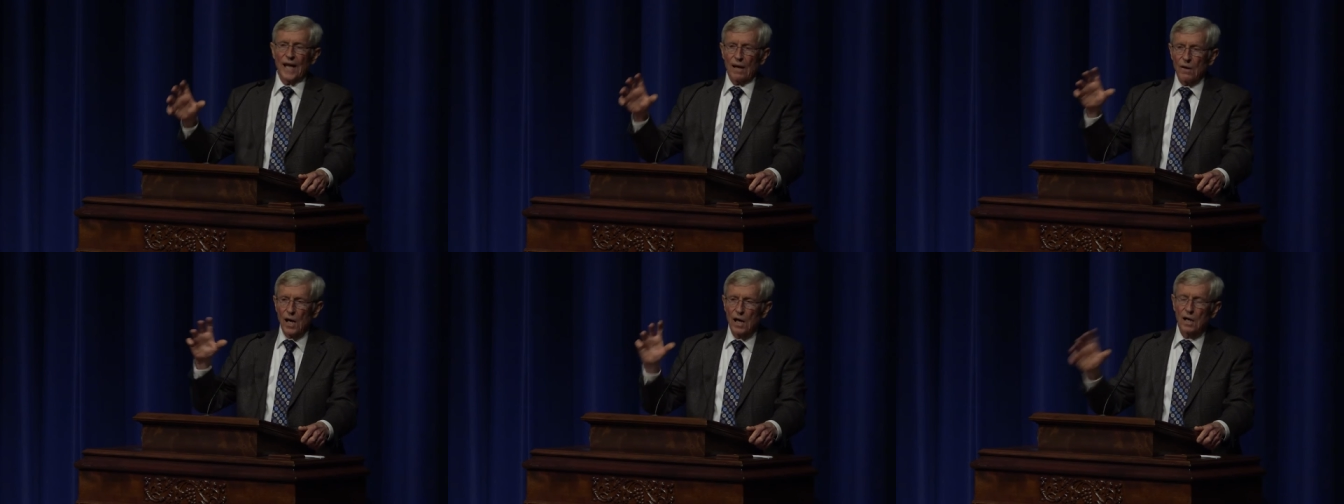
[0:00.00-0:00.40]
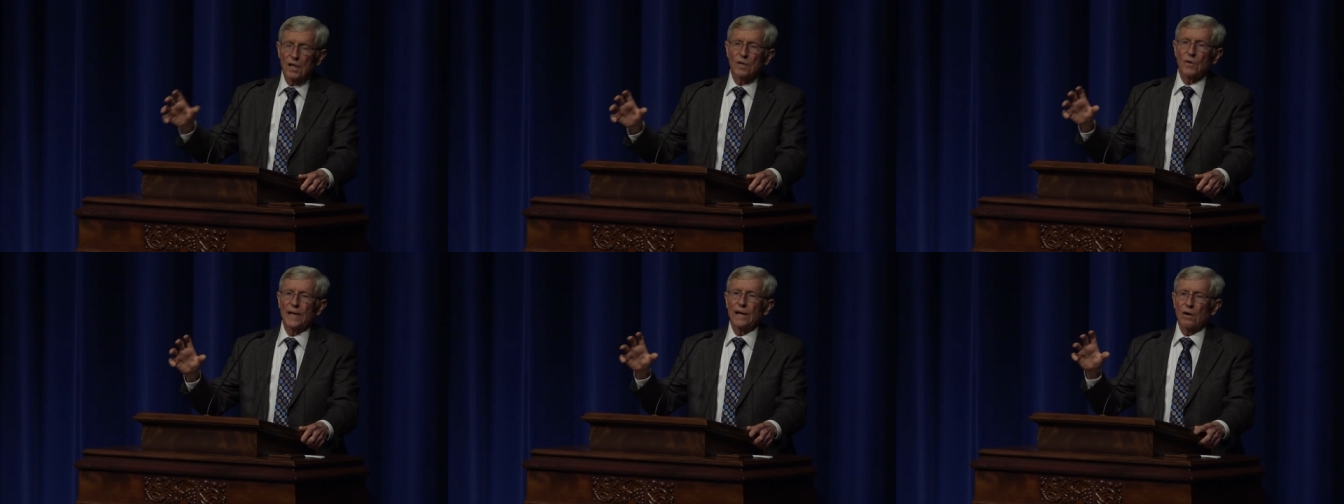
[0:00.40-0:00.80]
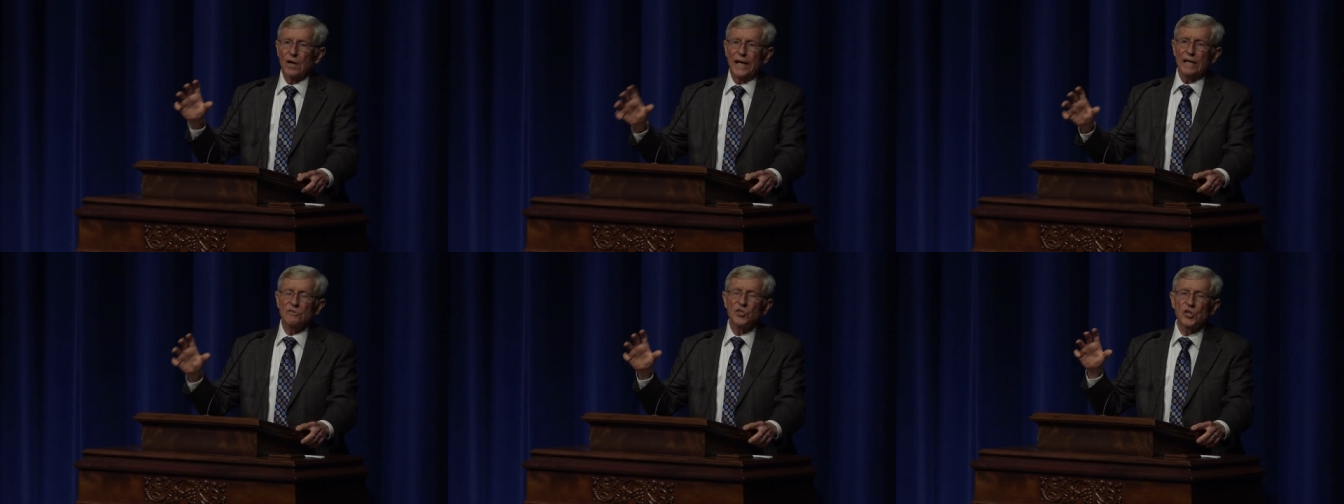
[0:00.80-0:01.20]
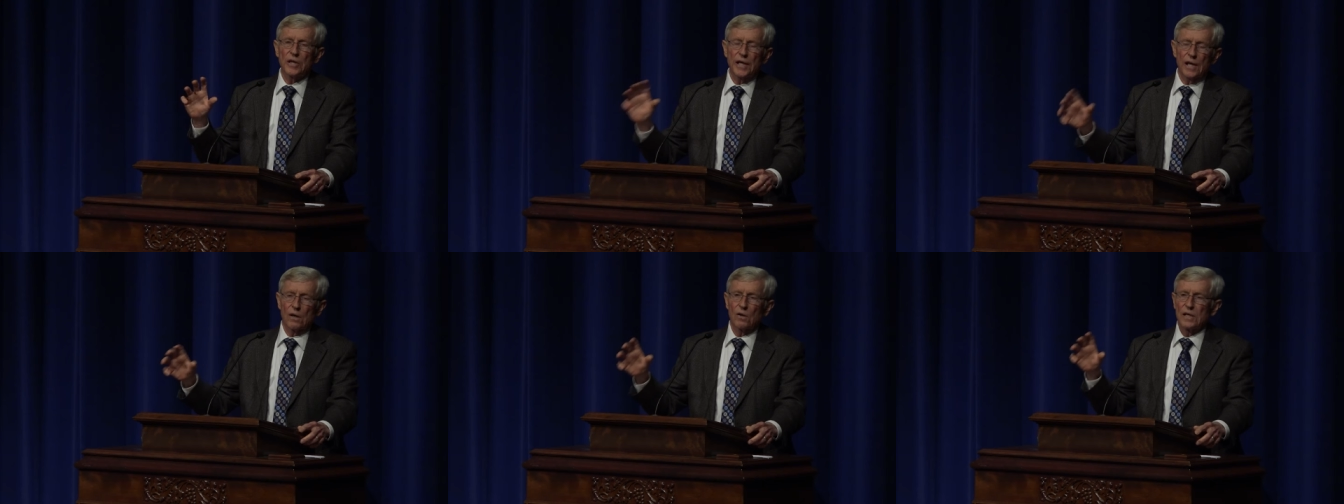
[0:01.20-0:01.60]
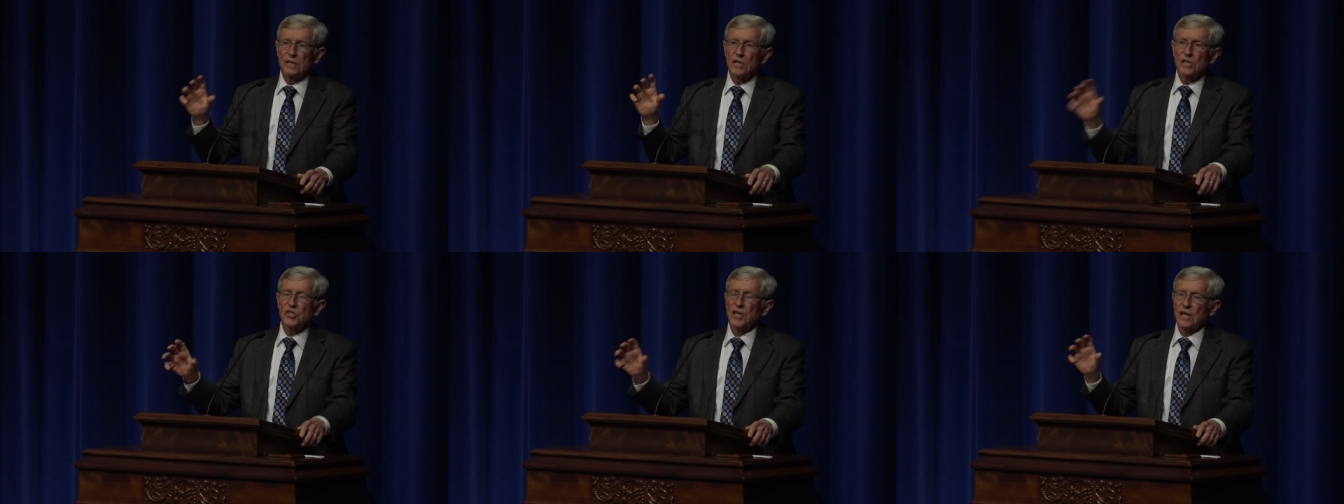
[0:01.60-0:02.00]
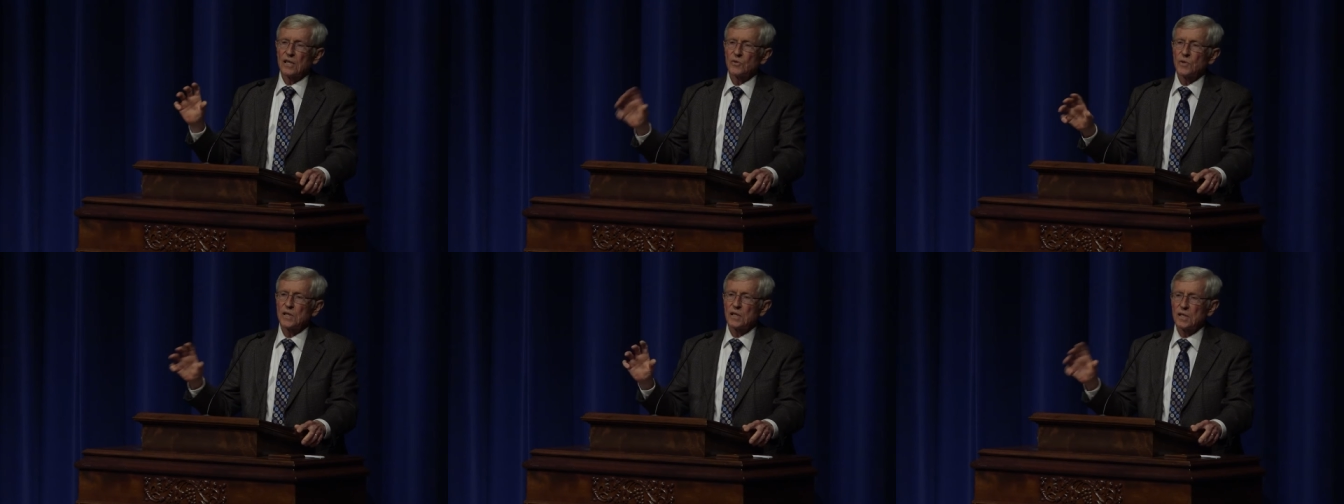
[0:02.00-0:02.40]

that are hungry or insecure in this country